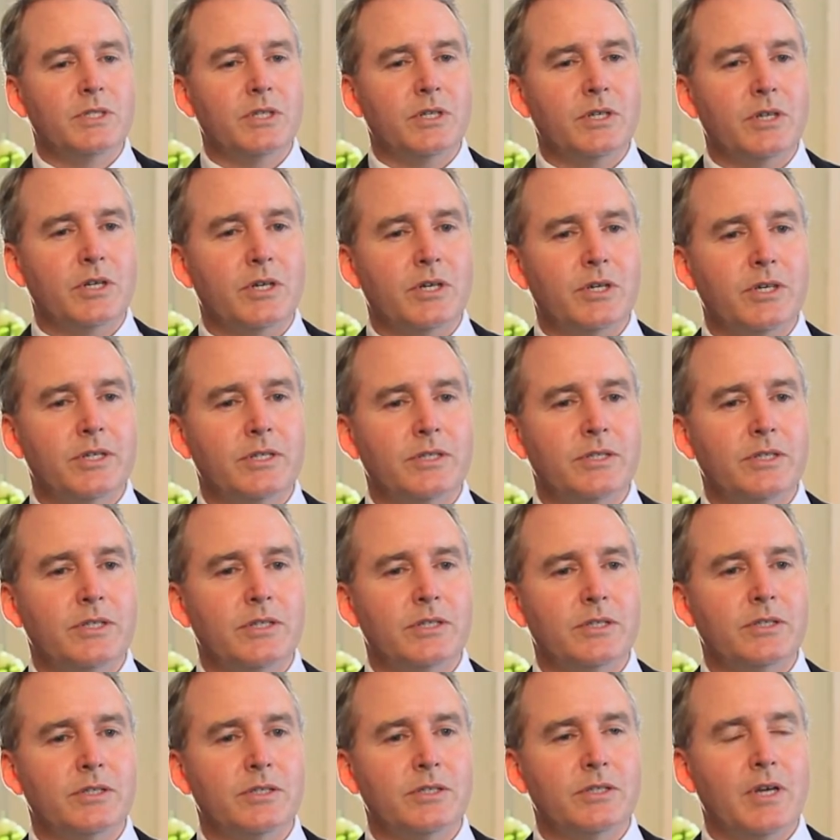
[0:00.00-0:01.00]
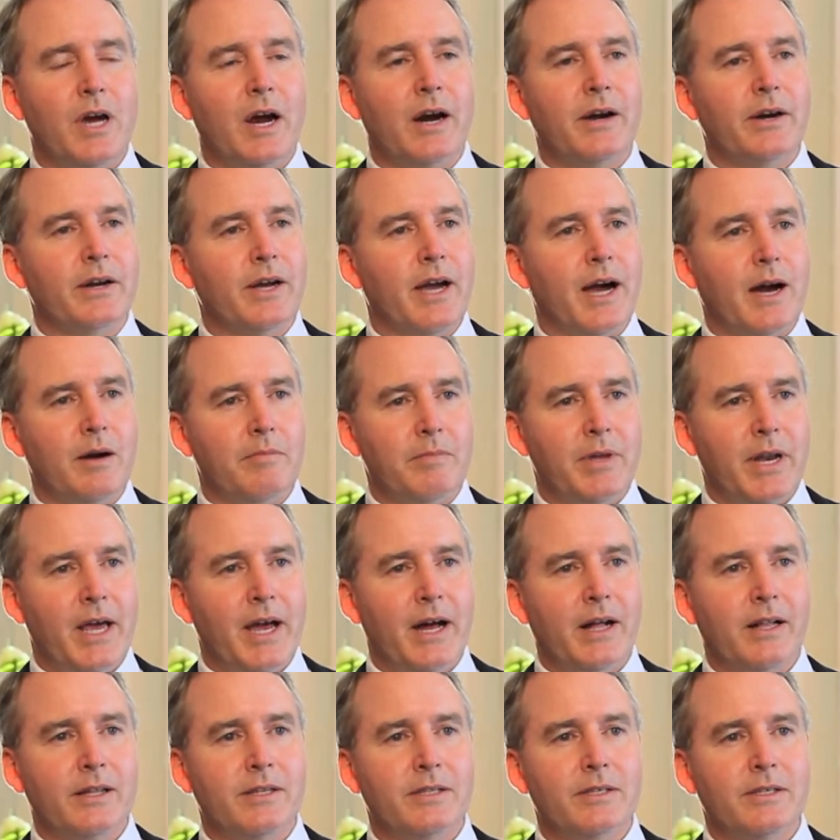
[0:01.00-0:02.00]
encourages our
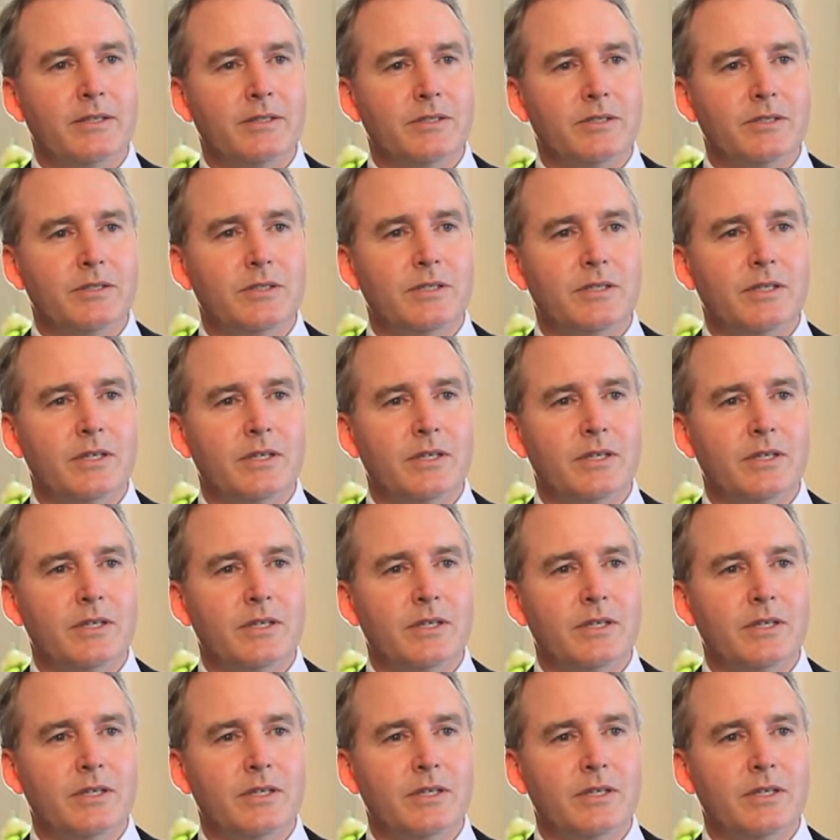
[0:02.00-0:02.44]
commonalities